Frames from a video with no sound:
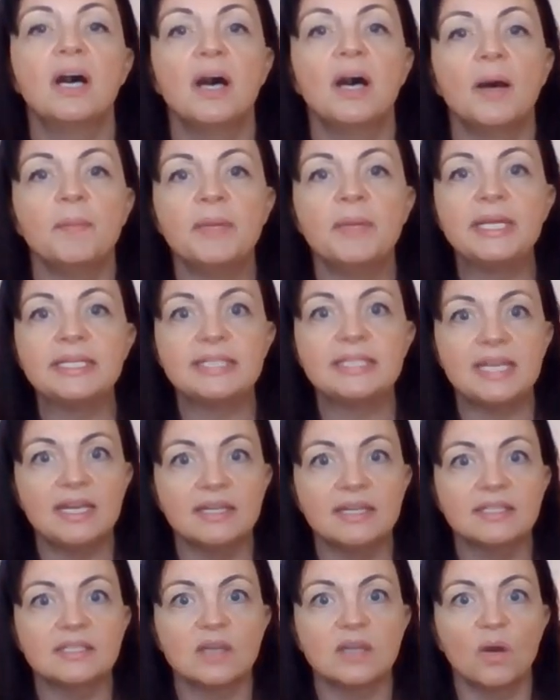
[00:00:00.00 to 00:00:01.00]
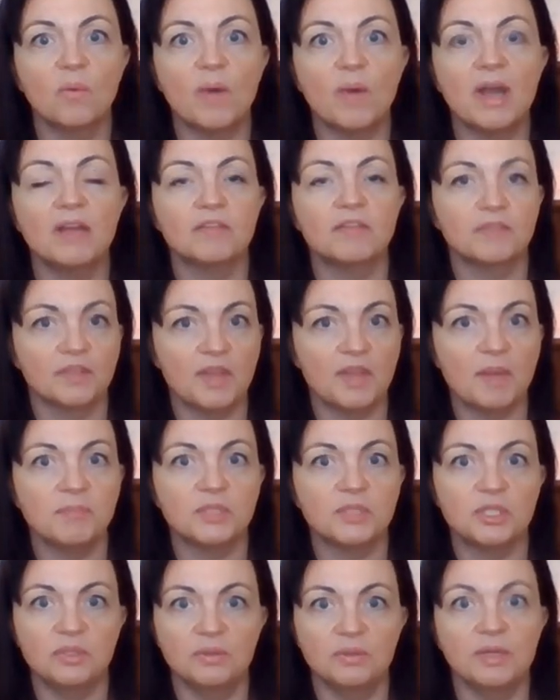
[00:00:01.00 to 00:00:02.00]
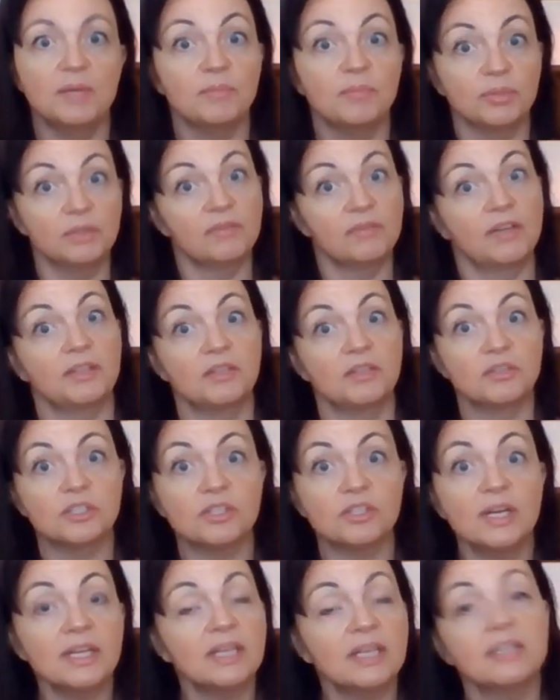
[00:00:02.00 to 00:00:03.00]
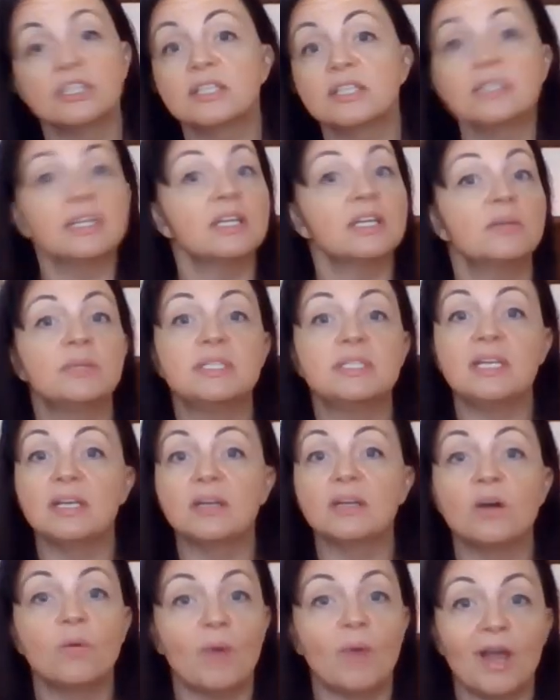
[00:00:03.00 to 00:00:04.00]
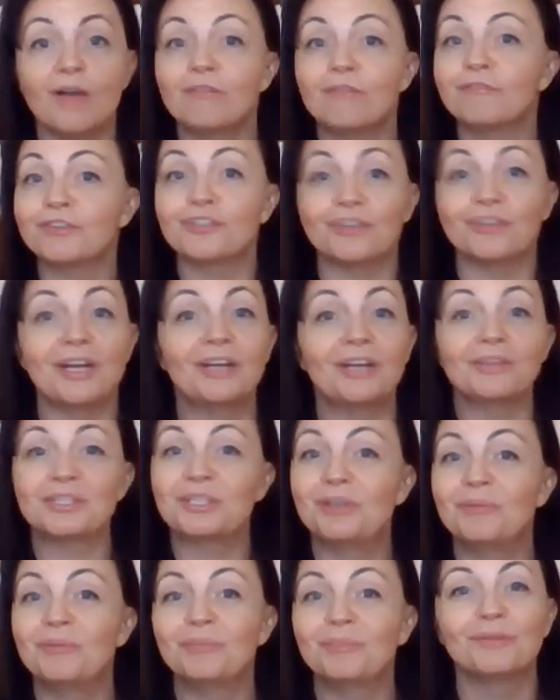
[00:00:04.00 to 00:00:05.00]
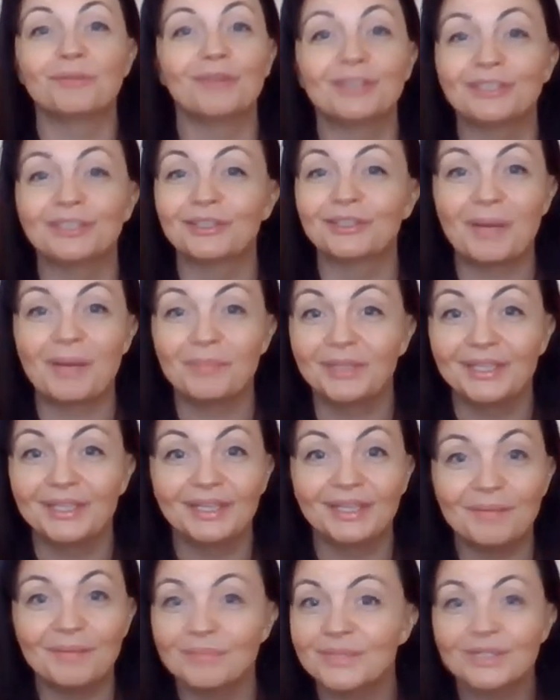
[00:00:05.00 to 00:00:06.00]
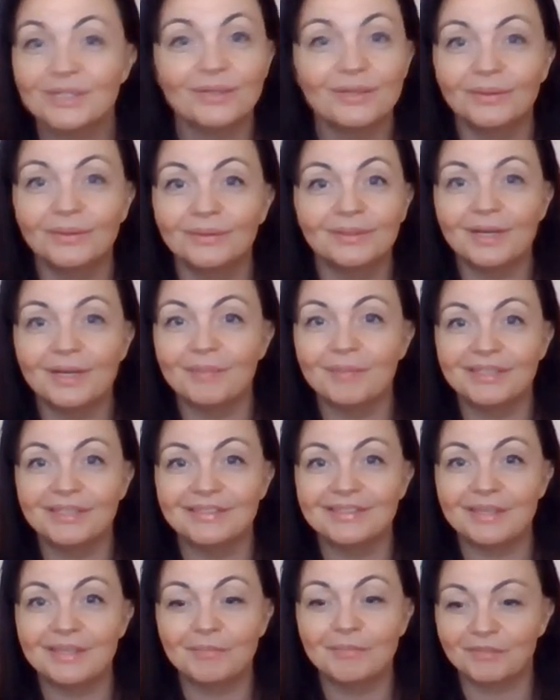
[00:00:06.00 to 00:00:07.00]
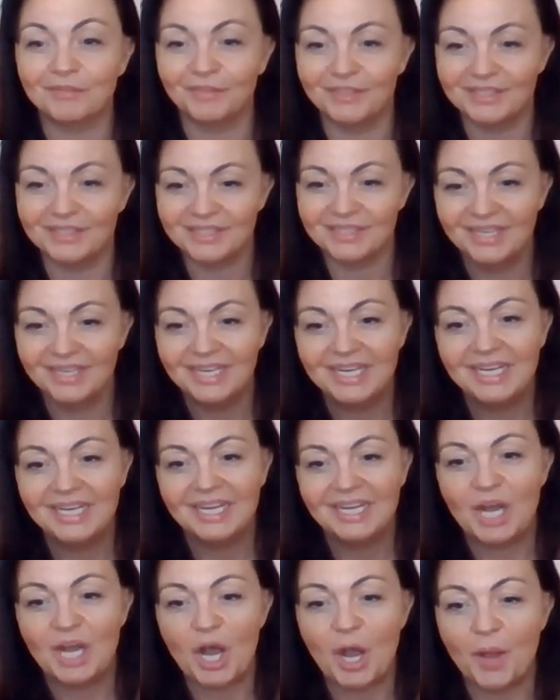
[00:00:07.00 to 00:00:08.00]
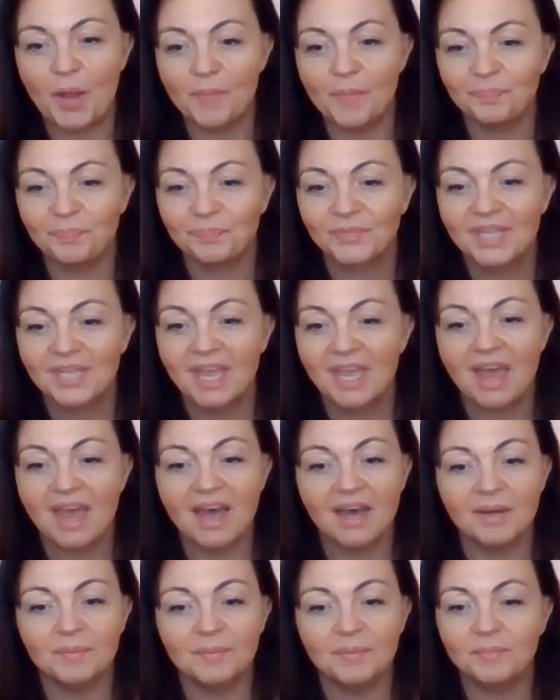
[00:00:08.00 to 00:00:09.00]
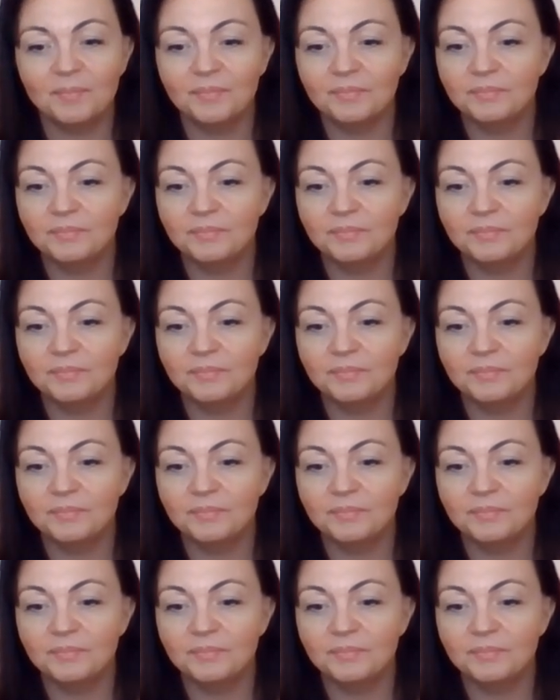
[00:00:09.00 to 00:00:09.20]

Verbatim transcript: Um, it takes a while for them to improve on their striking, just like it would take a while for strikers to improve on their grappling game. So, I mean, same difference. Um, uh,